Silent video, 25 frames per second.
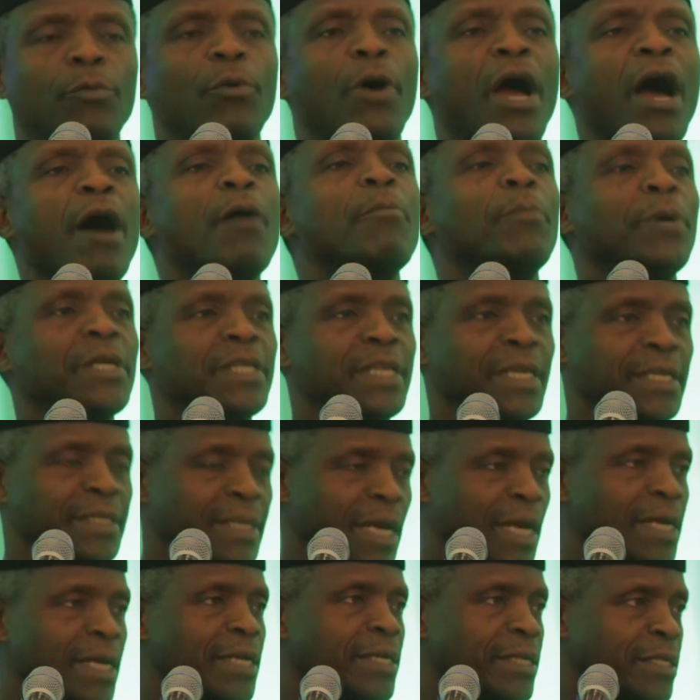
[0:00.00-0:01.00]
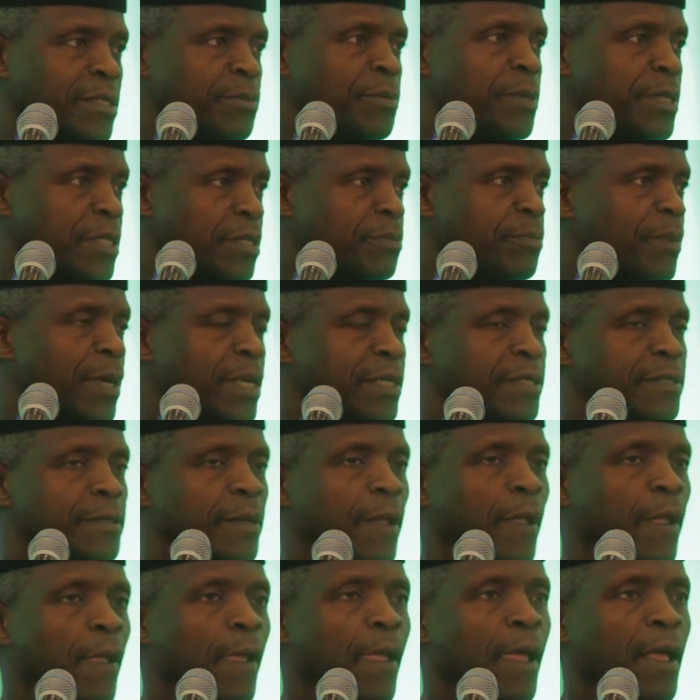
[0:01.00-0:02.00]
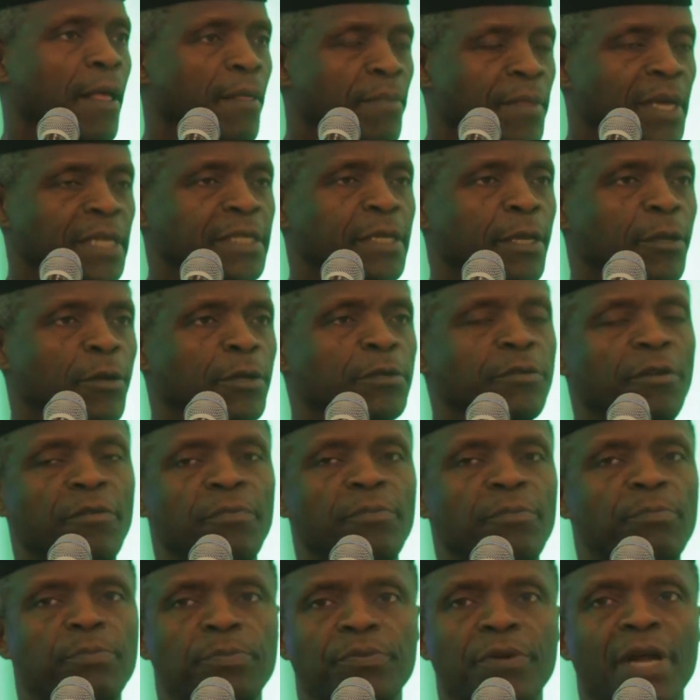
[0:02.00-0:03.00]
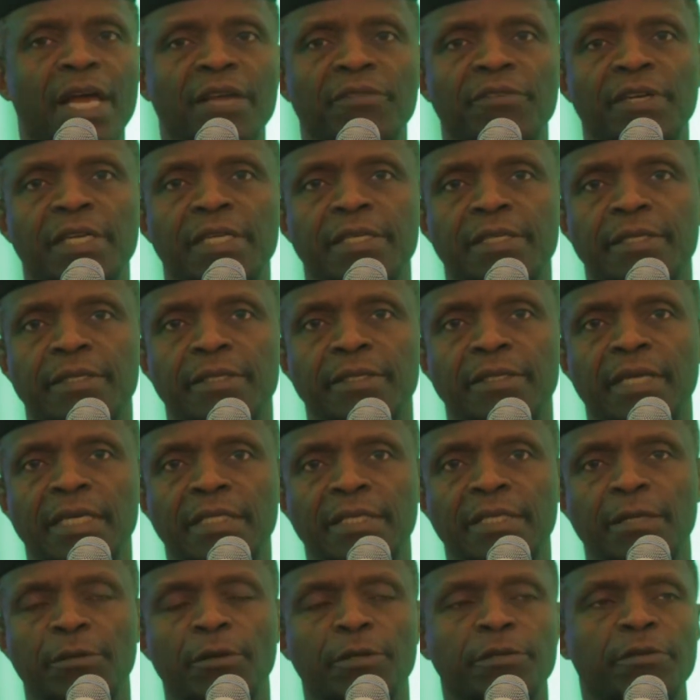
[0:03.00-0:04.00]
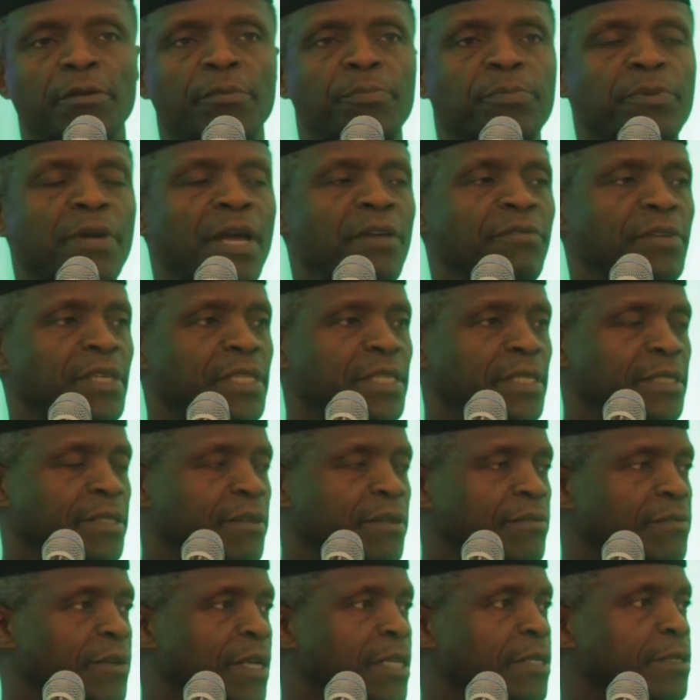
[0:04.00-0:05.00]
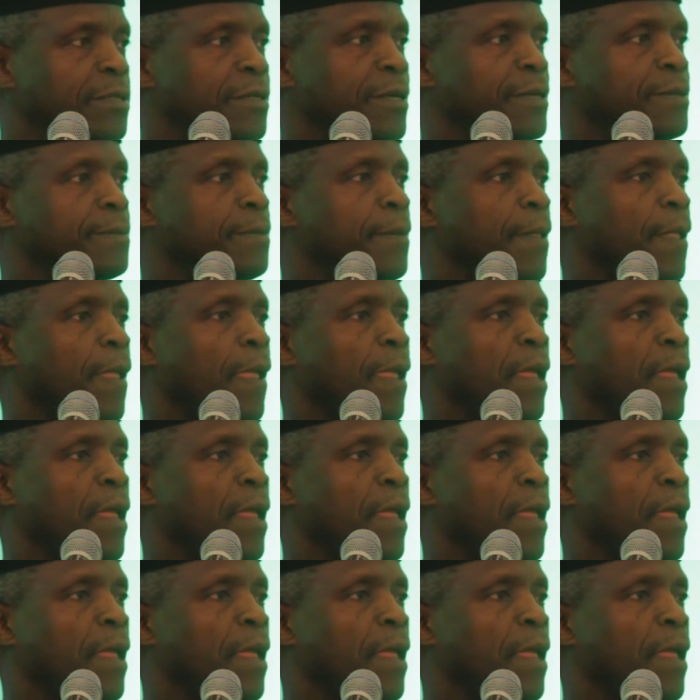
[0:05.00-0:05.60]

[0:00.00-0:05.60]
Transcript: how much exactly is being spent. There's a lot of private intervention.